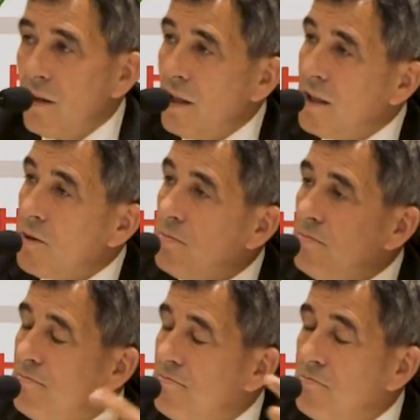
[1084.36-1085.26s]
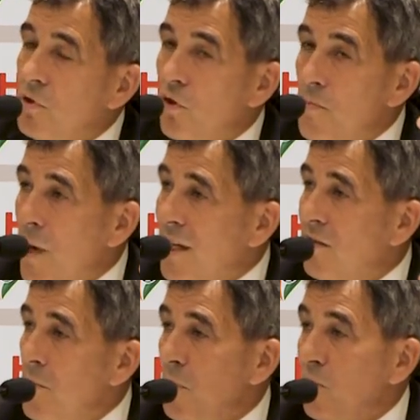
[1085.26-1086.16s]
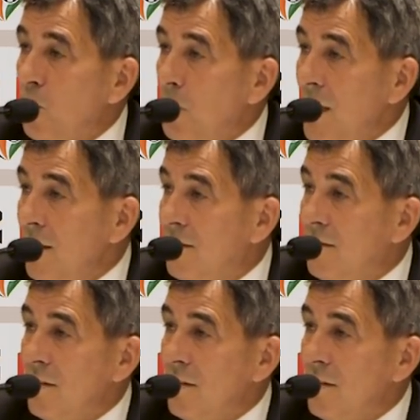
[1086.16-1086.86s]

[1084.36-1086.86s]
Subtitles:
the maximum speed